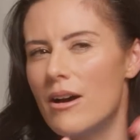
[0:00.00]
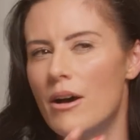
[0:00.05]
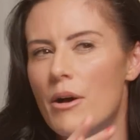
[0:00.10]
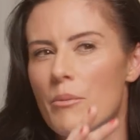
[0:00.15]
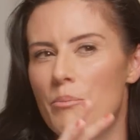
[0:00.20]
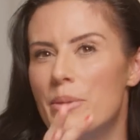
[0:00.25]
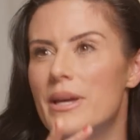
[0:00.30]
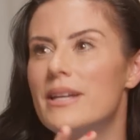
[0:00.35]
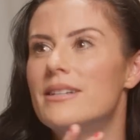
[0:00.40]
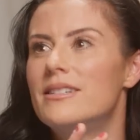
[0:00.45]
a
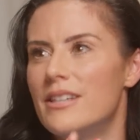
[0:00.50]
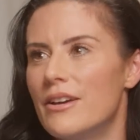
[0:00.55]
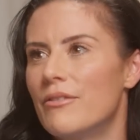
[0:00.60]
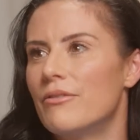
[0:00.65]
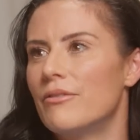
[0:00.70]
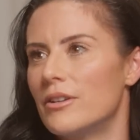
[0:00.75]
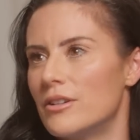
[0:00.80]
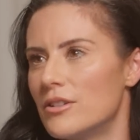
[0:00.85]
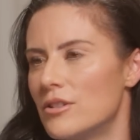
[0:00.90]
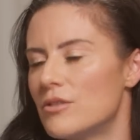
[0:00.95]
big
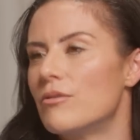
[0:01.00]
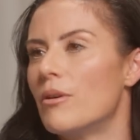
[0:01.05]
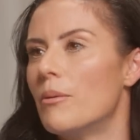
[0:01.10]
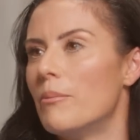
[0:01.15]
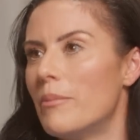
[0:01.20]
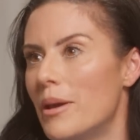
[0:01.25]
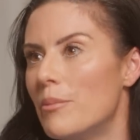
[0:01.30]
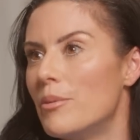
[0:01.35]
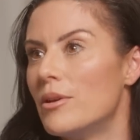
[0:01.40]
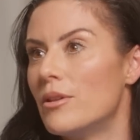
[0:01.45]
difference yeah.
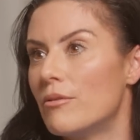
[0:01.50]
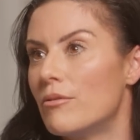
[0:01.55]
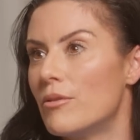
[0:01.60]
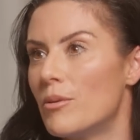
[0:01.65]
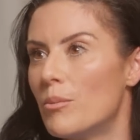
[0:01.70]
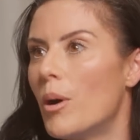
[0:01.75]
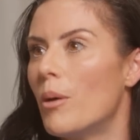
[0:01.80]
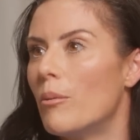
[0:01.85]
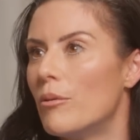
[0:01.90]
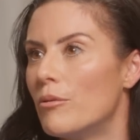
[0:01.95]
from maybe the
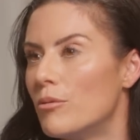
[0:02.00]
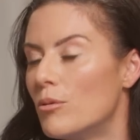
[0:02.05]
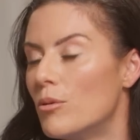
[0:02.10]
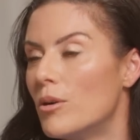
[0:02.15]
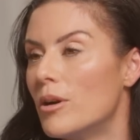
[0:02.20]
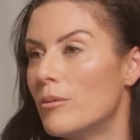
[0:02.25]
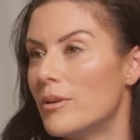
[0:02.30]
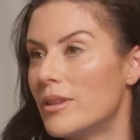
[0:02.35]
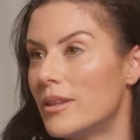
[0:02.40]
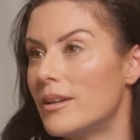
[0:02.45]
football
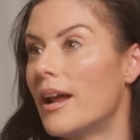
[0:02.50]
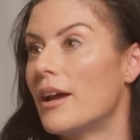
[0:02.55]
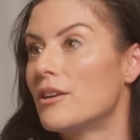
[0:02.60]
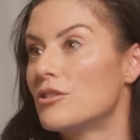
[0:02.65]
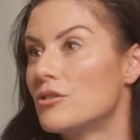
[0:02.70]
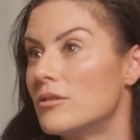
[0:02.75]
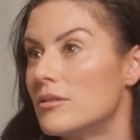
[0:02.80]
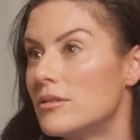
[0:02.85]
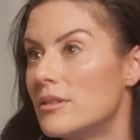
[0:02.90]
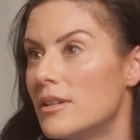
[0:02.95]
before yeah. with the
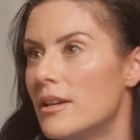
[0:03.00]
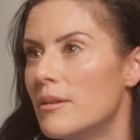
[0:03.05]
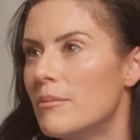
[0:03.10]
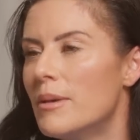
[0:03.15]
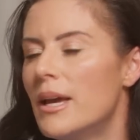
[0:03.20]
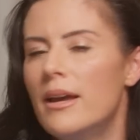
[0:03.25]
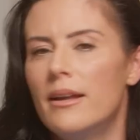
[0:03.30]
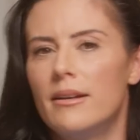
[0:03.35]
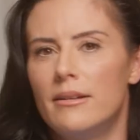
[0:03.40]
national team.